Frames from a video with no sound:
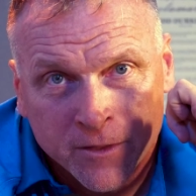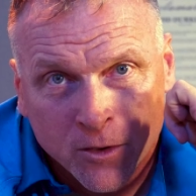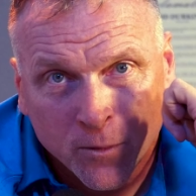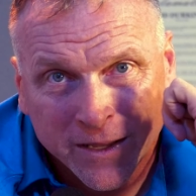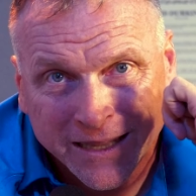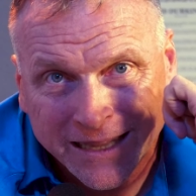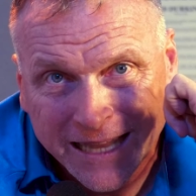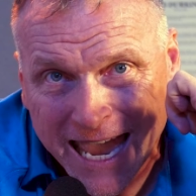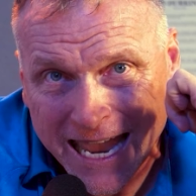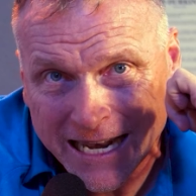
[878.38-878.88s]

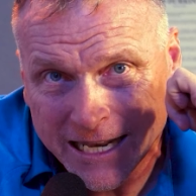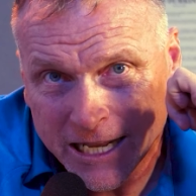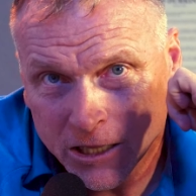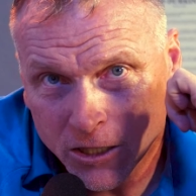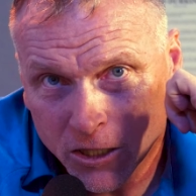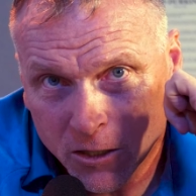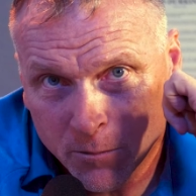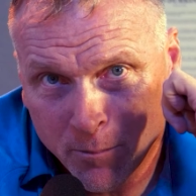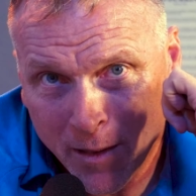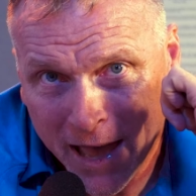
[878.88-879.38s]
when Landy
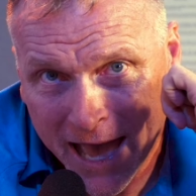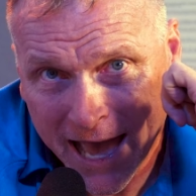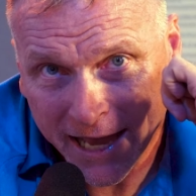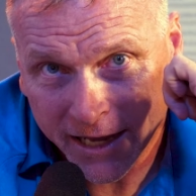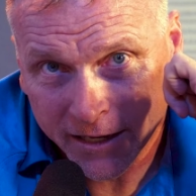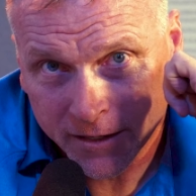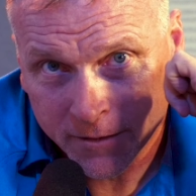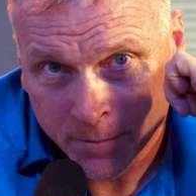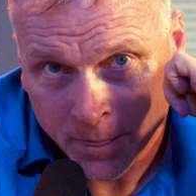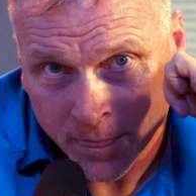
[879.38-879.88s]
looked
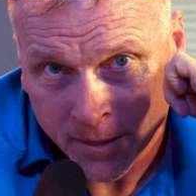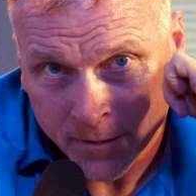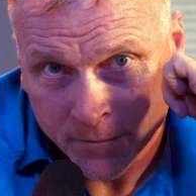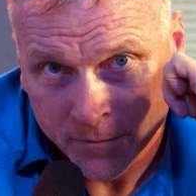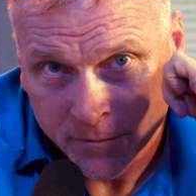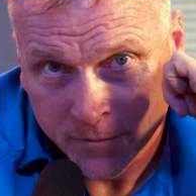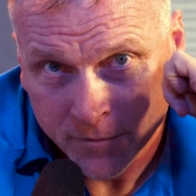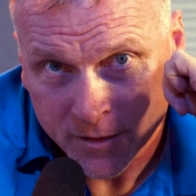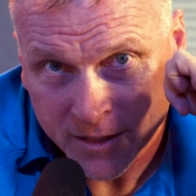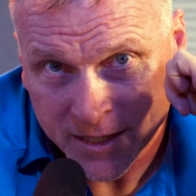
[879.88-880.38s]
back,
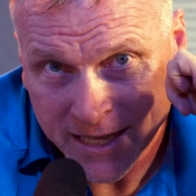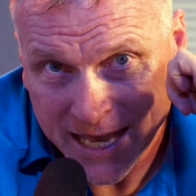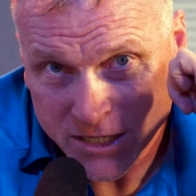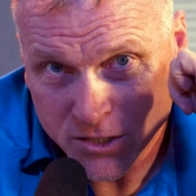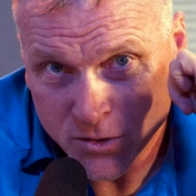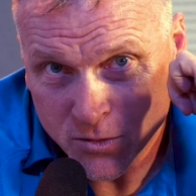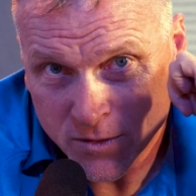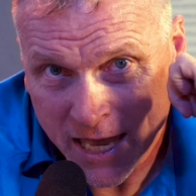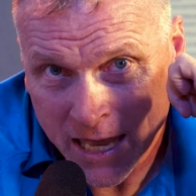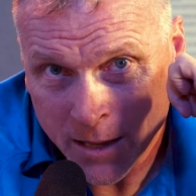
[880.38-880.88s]

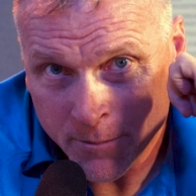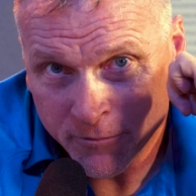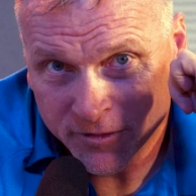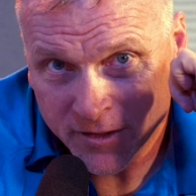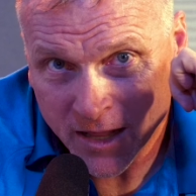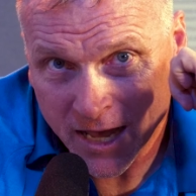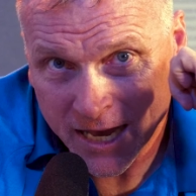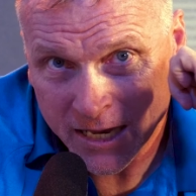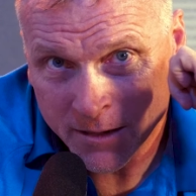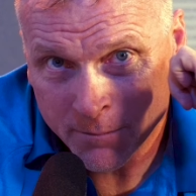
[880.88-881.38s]
guess who came
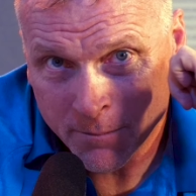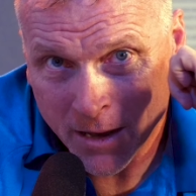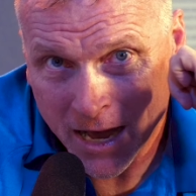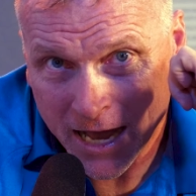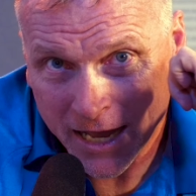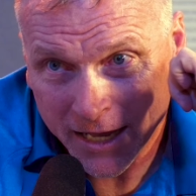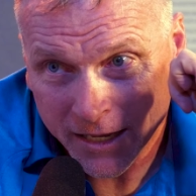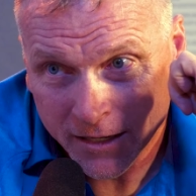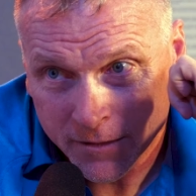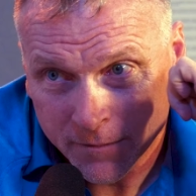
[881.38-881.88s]
flying
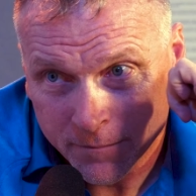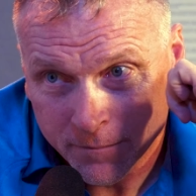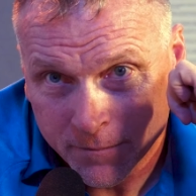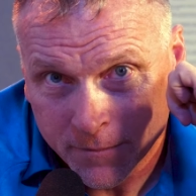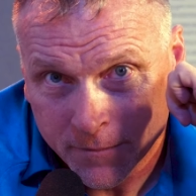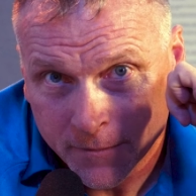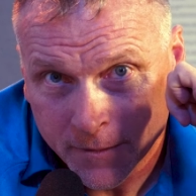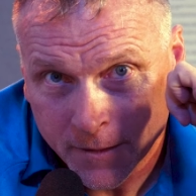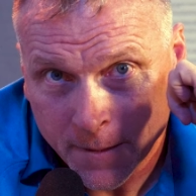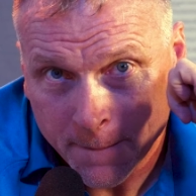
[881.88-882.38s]
by?
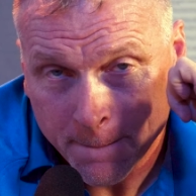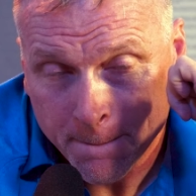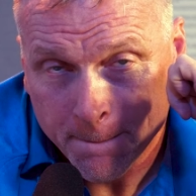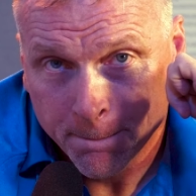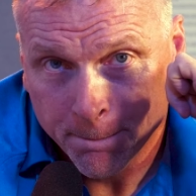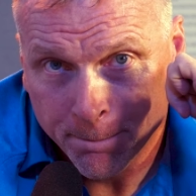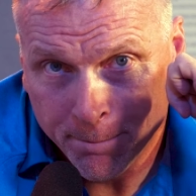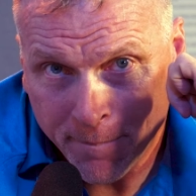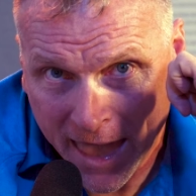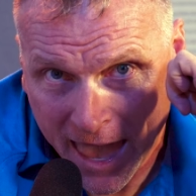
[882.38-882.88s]

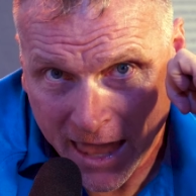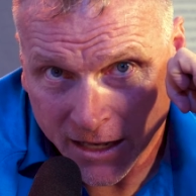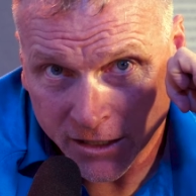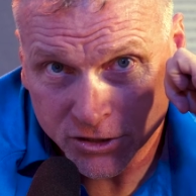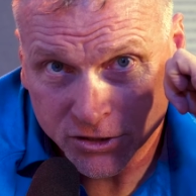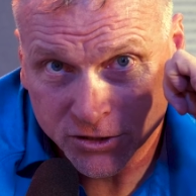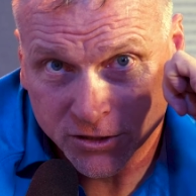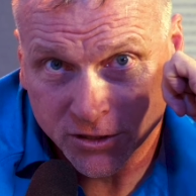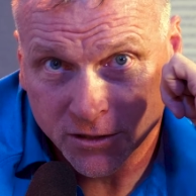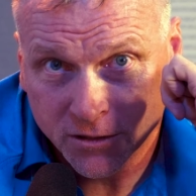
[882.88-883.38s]

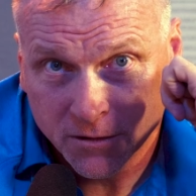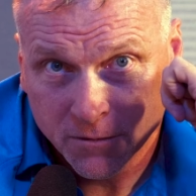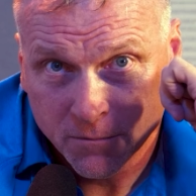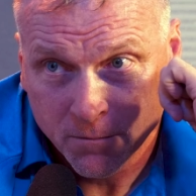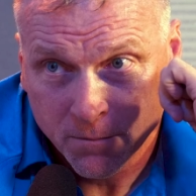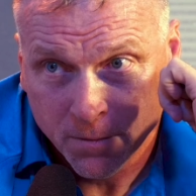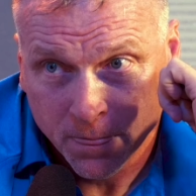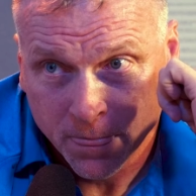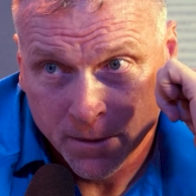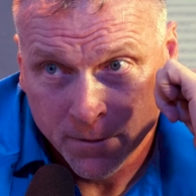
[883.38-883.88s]
Bannister.
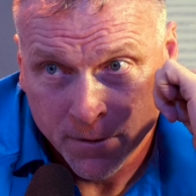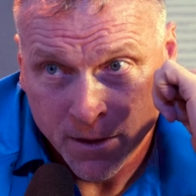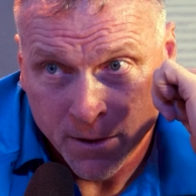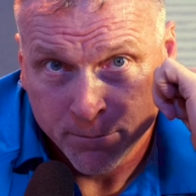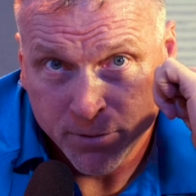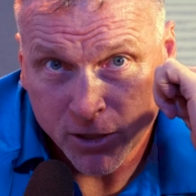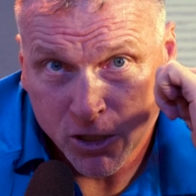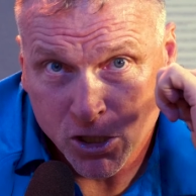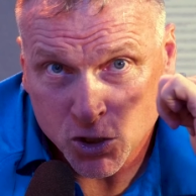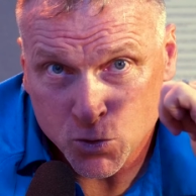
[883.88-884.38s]

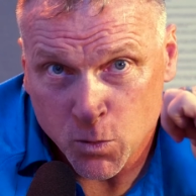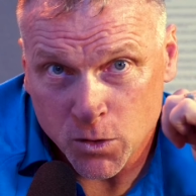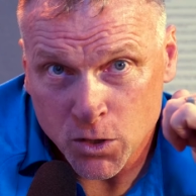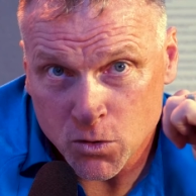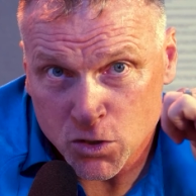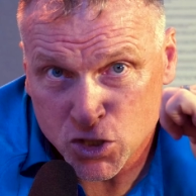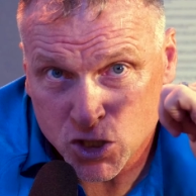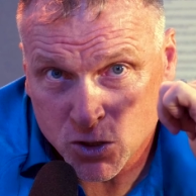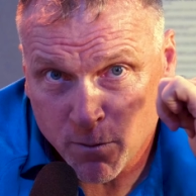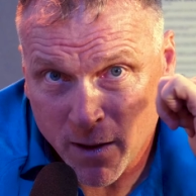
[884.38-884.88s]
Because when
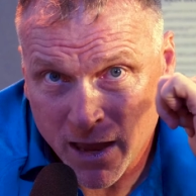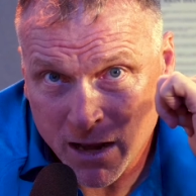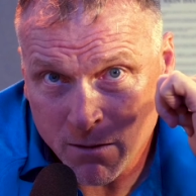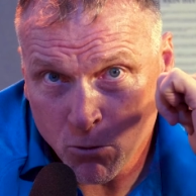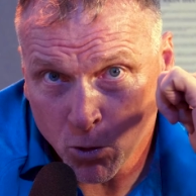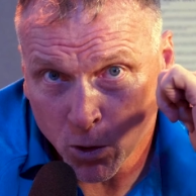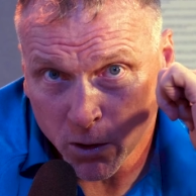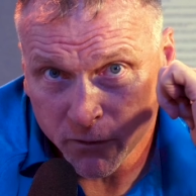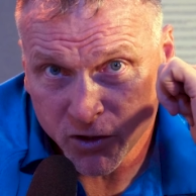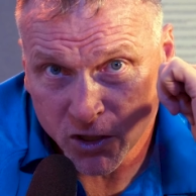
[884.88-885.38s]
you
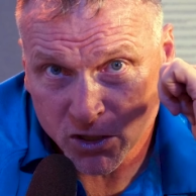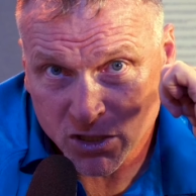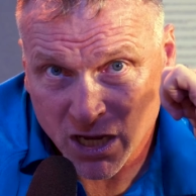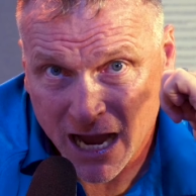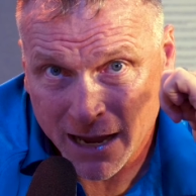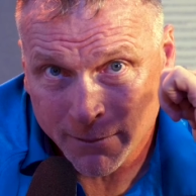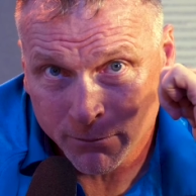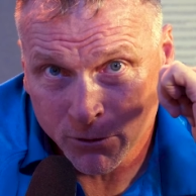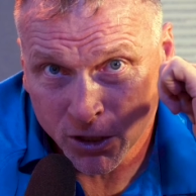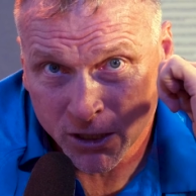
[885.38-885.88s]
spend more of your
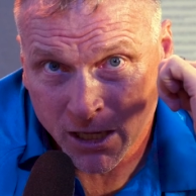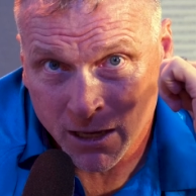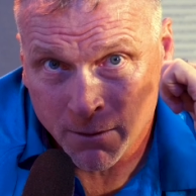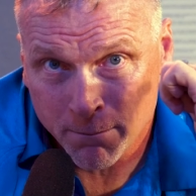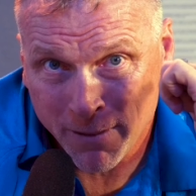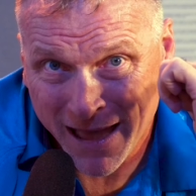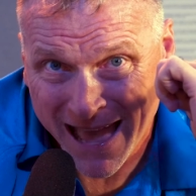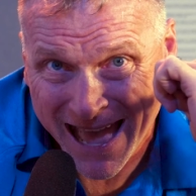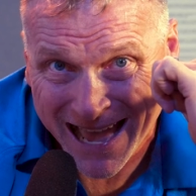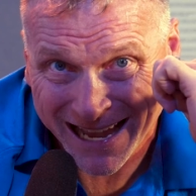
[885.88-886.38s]
time
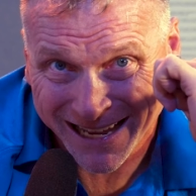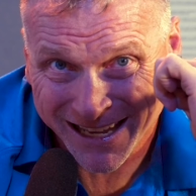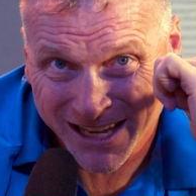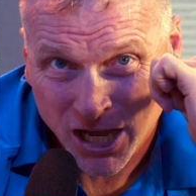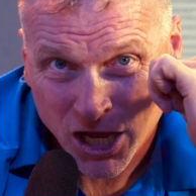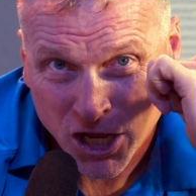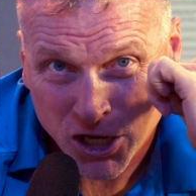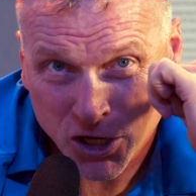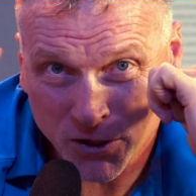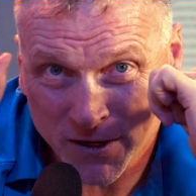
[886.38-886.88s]
looking back,
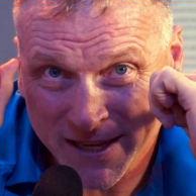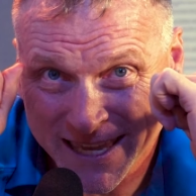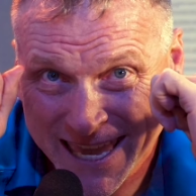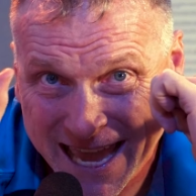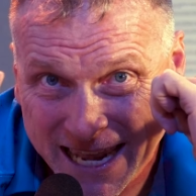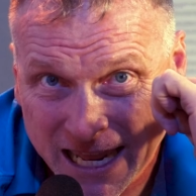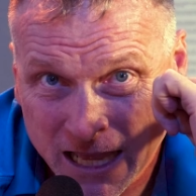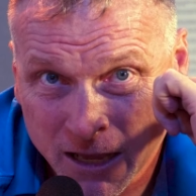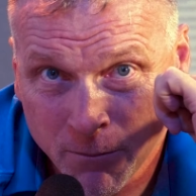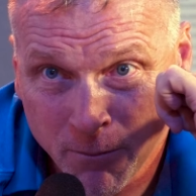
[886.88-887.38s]
you're
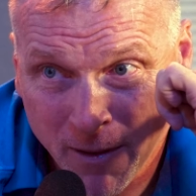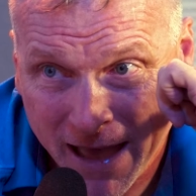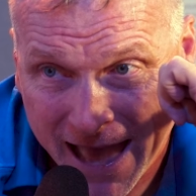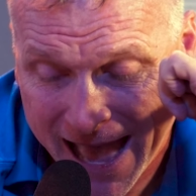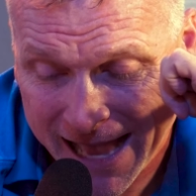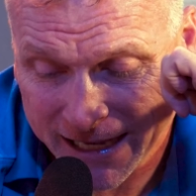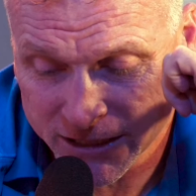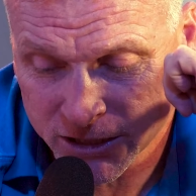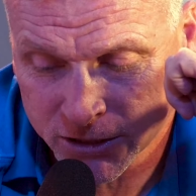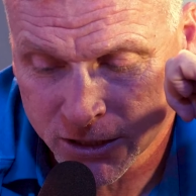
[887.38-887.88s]
getting
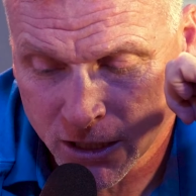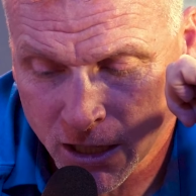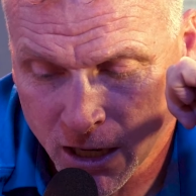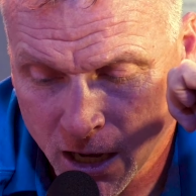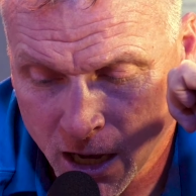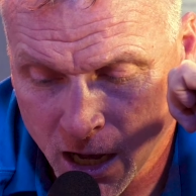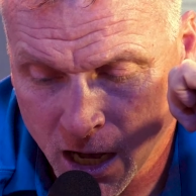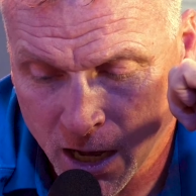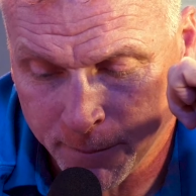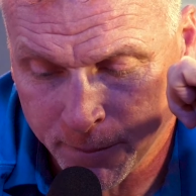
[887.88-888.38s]
passed
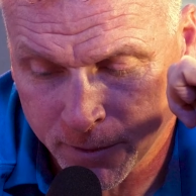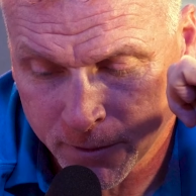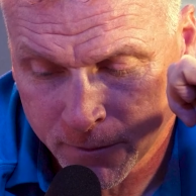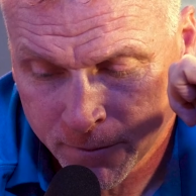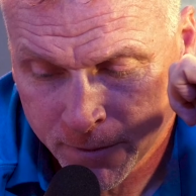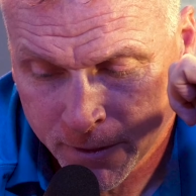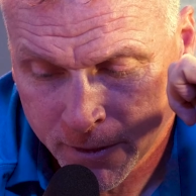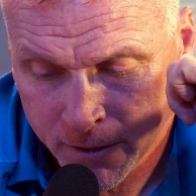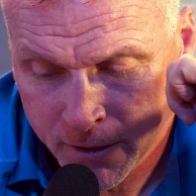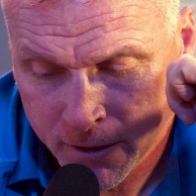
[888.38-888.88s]
up.
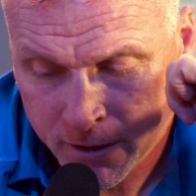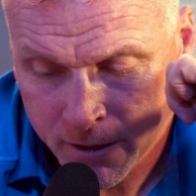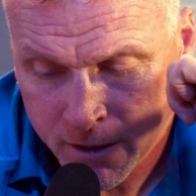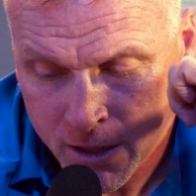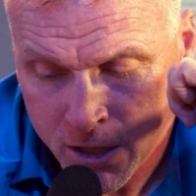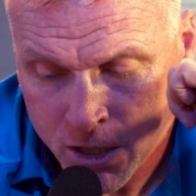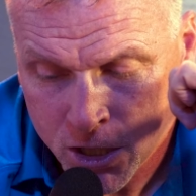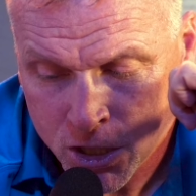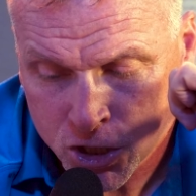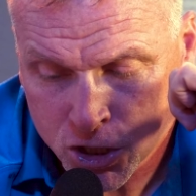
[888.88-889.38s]

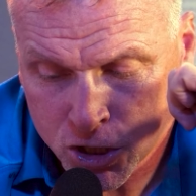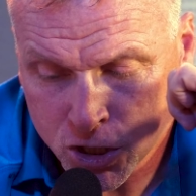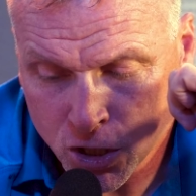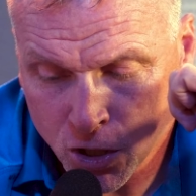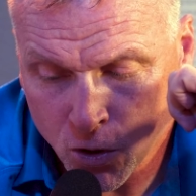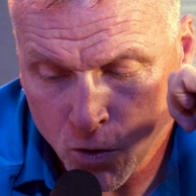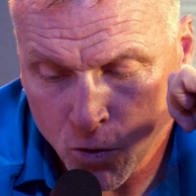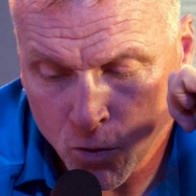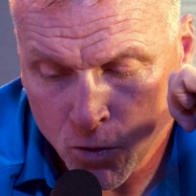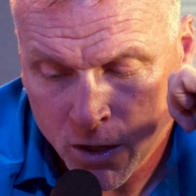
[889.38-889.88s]

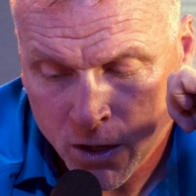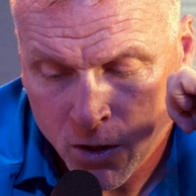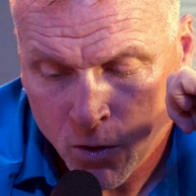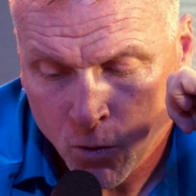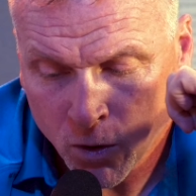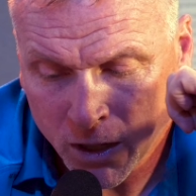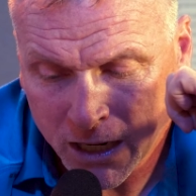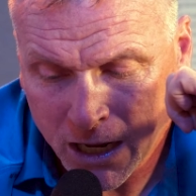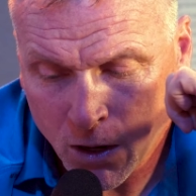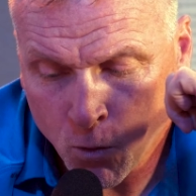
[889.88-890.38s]
So,
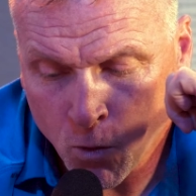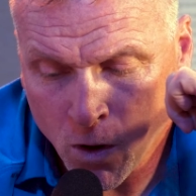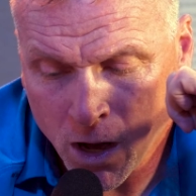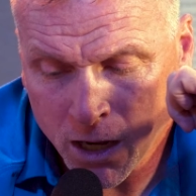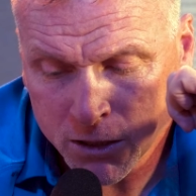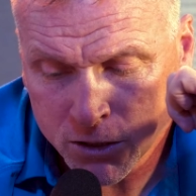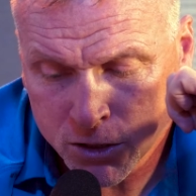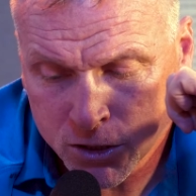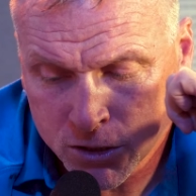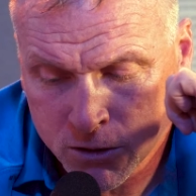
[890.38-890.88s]
what I
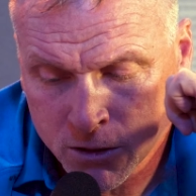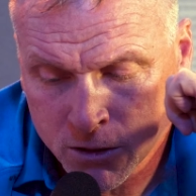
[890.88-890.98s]
want